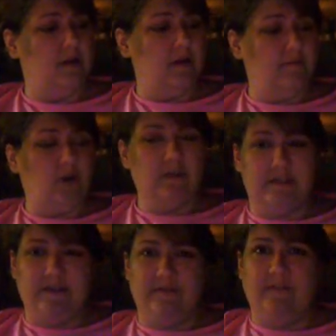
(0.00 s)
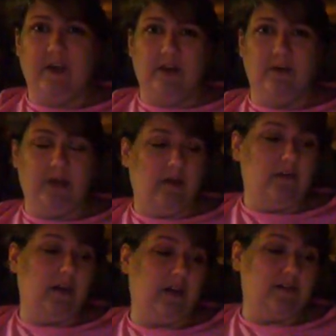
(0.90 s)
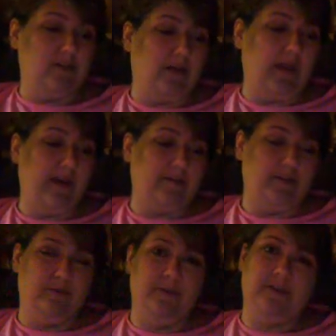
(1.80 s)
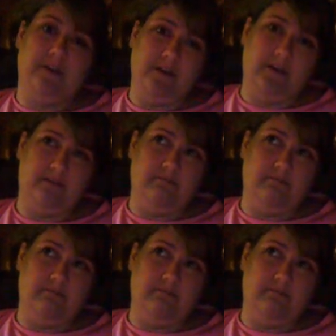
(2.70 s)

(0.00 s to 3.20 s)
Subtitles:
political asylum and whatnot. And